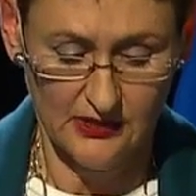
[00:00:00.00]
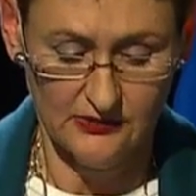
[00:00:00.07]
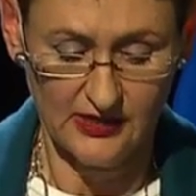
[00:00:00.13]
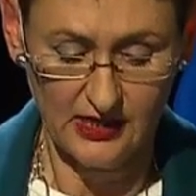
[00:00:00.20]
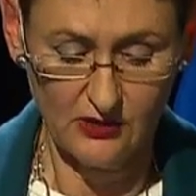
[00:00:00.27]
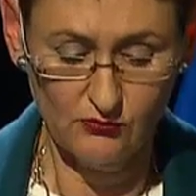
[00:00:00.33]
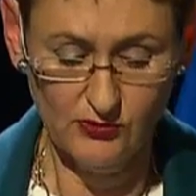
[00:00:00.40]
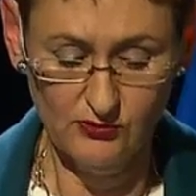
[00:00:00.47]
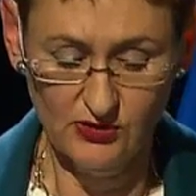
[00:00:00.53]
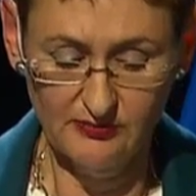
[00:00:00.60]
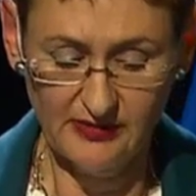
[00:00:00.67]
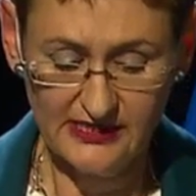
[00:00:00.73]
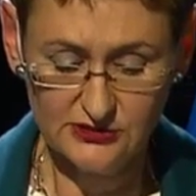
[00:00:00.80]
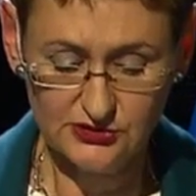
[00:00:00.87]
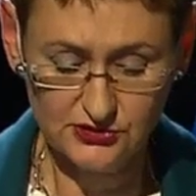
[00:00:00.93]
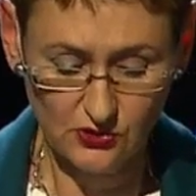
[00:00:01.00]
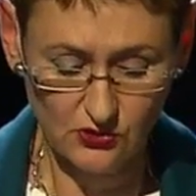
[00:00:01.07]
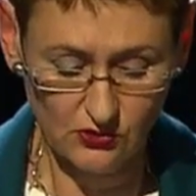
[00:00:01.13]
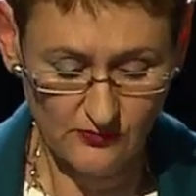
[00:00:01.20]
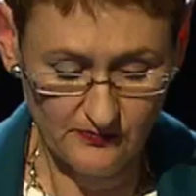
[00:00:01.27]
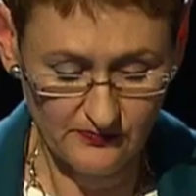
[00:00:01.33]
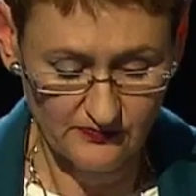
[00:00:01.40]
Now we will make
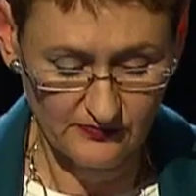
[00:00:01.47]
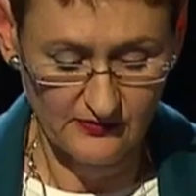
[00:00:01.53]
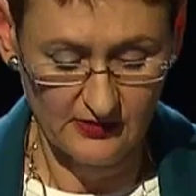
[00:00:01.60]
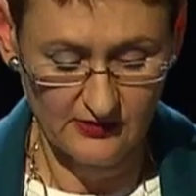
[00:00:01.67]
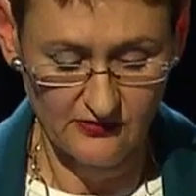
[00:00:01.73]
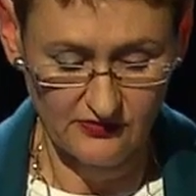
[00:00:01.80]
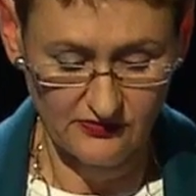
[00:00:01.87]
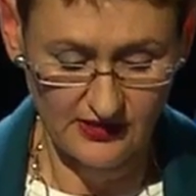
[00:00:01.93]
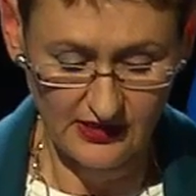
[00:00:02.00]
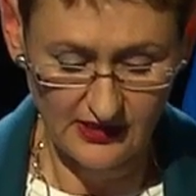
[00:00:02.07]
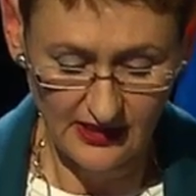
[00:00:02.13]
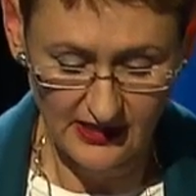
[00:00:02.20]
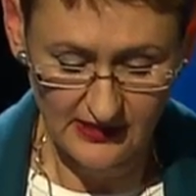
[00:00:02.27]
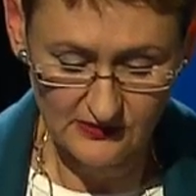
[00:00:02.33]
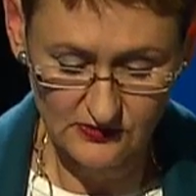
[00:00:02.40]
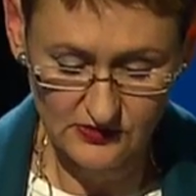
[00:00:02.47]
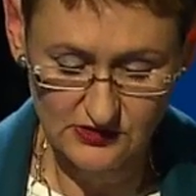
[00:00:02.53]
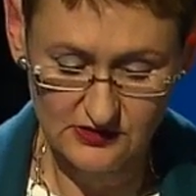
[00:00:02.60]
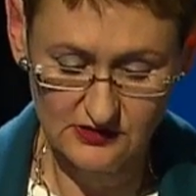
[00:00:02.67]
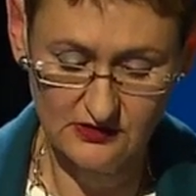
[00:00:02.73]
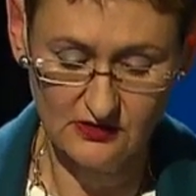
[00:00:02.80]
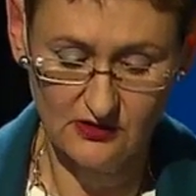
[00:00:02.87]
sure the
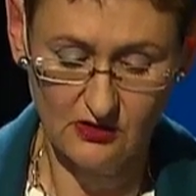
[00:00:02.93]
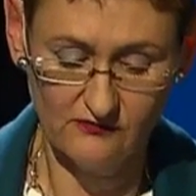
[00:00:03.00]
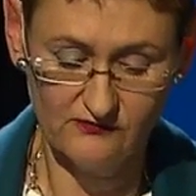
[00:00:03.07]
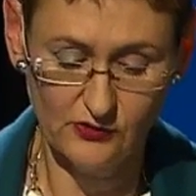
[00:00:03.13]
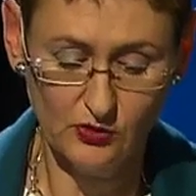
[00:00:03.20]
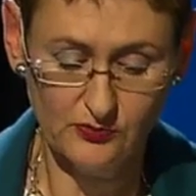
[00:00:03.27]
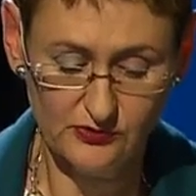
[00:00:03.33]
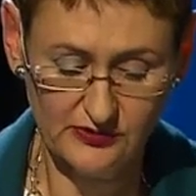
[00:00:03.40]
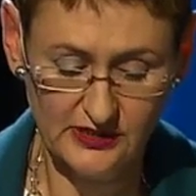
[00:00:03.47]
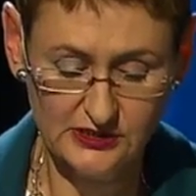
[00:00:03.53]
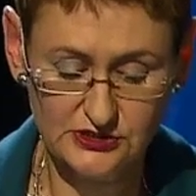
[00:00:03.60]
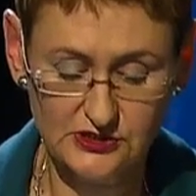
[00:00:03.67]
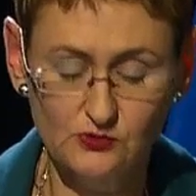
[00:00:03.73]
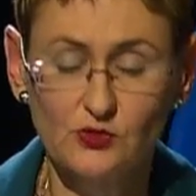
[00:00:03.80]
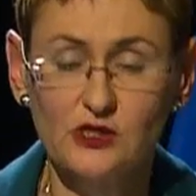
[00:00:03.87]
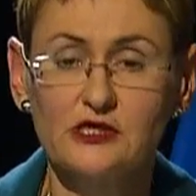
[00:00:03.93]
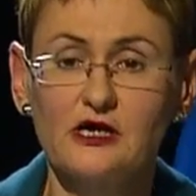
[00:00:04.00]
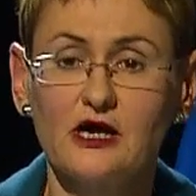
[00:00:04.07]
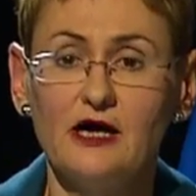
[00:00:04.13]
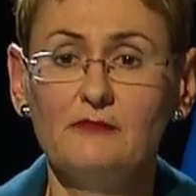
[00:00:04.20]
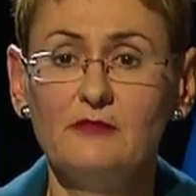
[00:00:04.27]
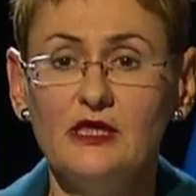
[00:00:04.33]
end of the operation will
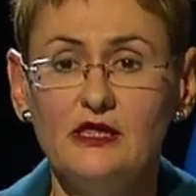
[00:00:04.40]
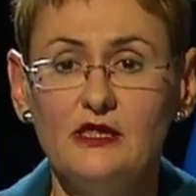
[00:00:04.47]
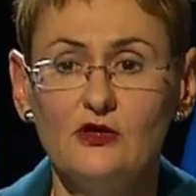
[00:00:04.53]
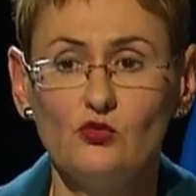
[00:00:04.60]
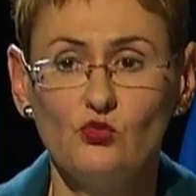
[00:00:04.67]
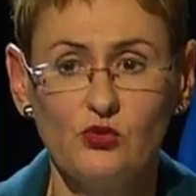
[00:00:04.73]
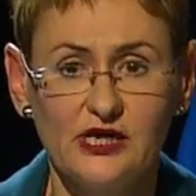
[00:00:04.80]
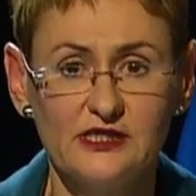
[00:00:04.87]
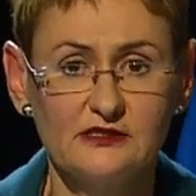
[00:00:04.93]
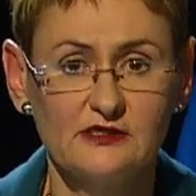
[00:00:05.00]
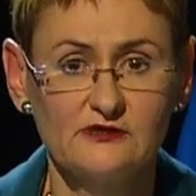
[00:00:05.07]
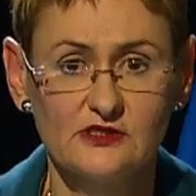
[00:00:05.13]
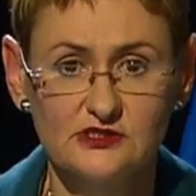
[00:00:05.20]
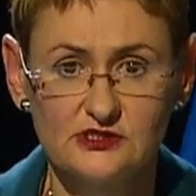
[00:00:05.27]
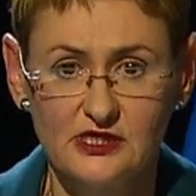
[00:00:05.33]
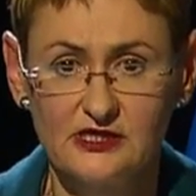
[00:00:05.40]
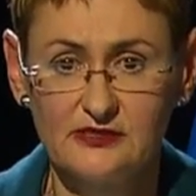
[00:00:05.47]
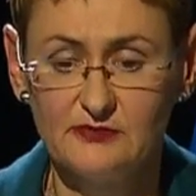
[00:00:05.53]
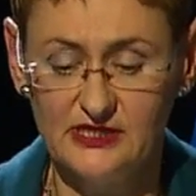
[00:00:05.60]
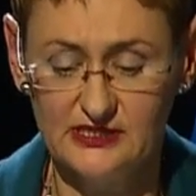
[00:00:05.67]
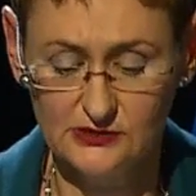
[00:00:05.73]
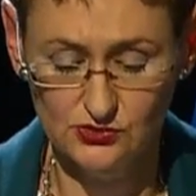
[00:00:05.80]
come when the
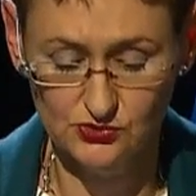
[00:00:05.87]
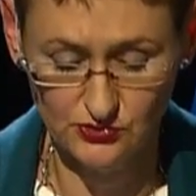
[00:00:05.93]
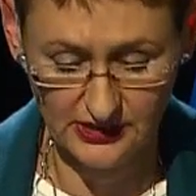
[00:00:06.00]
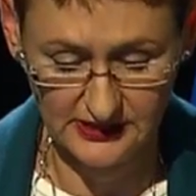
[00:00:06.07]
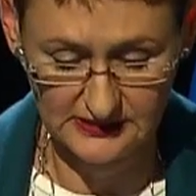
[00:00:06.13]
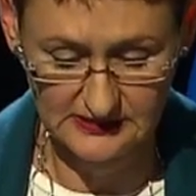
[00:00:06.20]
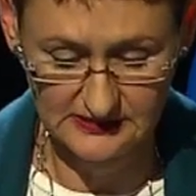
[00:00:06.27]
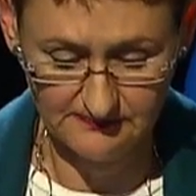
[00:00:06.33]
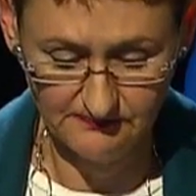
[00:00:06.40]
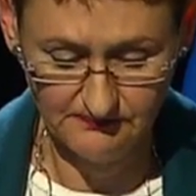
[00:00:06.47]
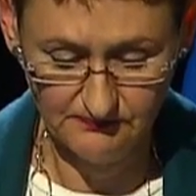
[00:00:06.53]
time is right.